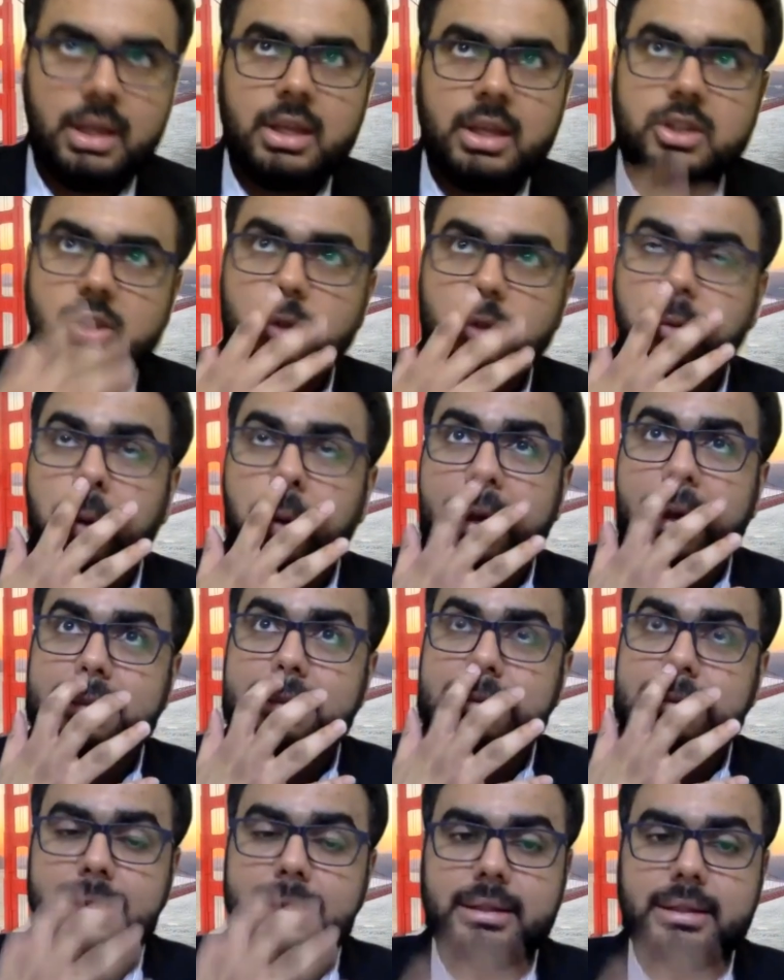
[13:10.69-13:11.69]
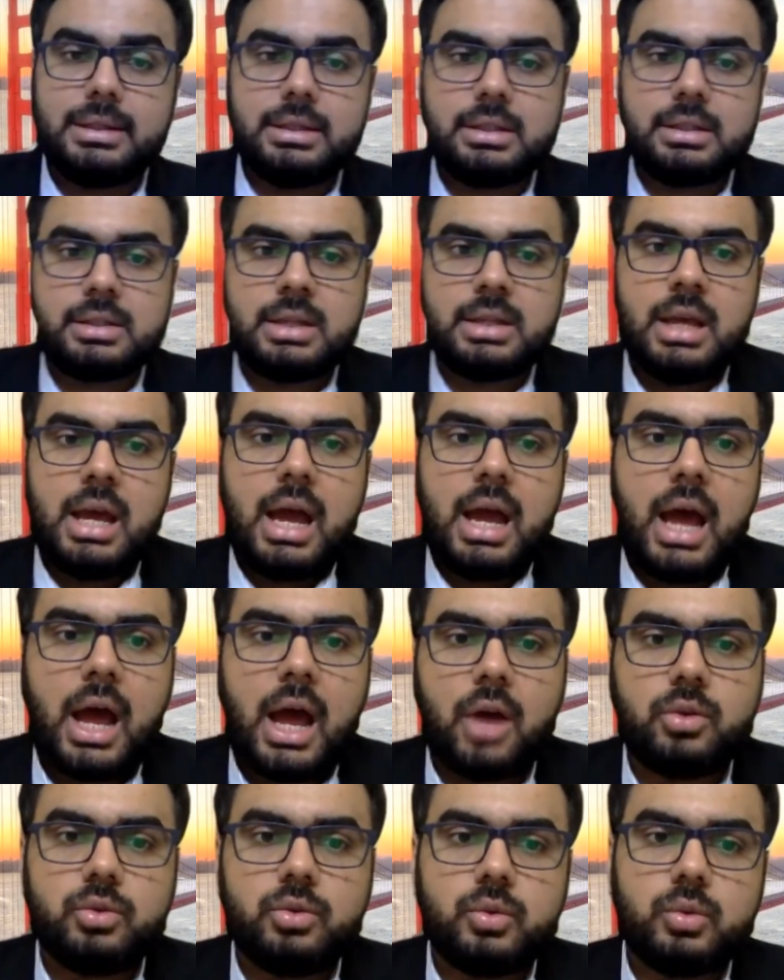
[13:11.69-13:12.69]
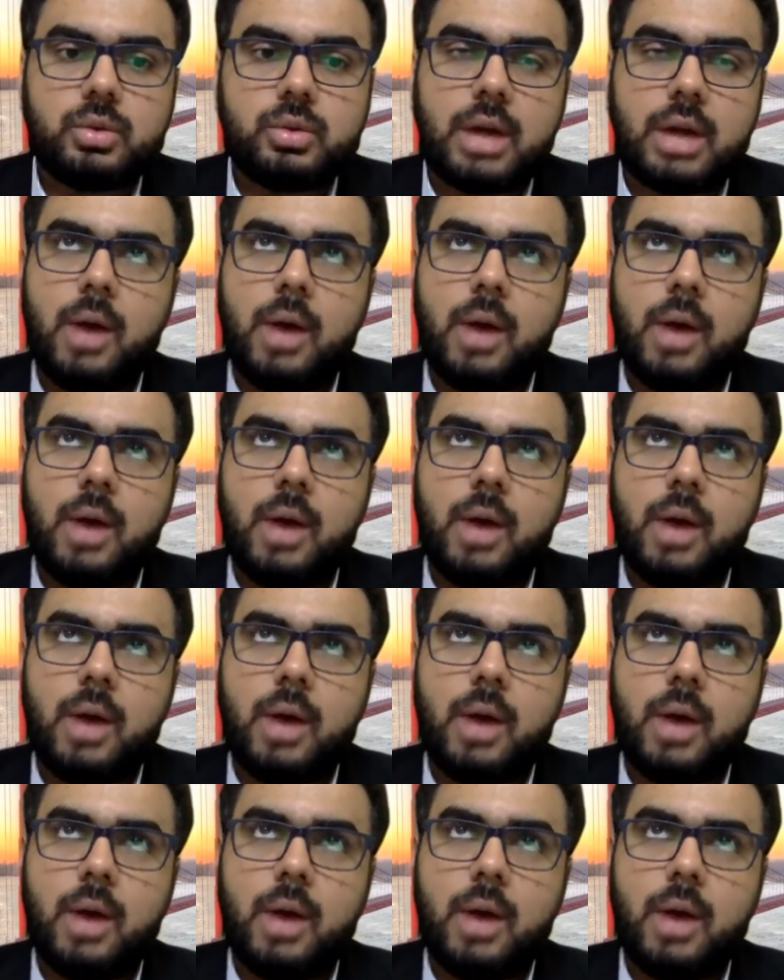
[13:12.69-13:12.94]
So when I say this, how